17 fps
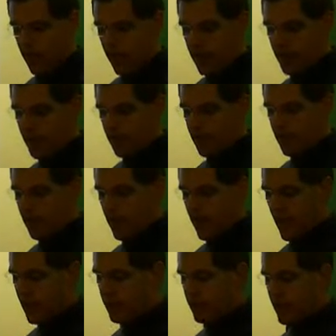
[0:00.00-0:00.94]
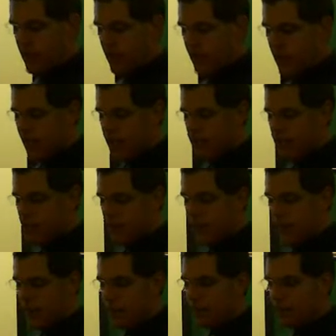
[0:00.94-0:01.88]
that now that he is
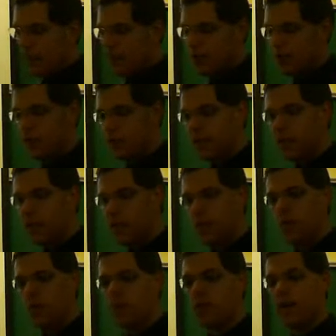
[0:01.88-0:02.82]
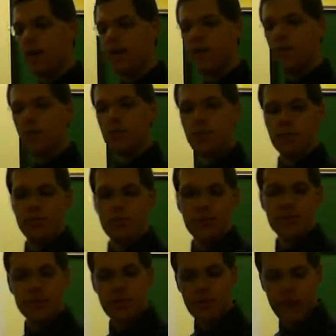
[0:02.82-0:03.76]
psychologically already a
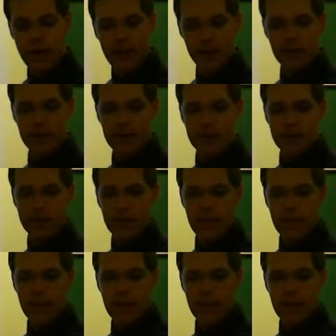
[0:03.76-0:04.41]
rudimentary parent,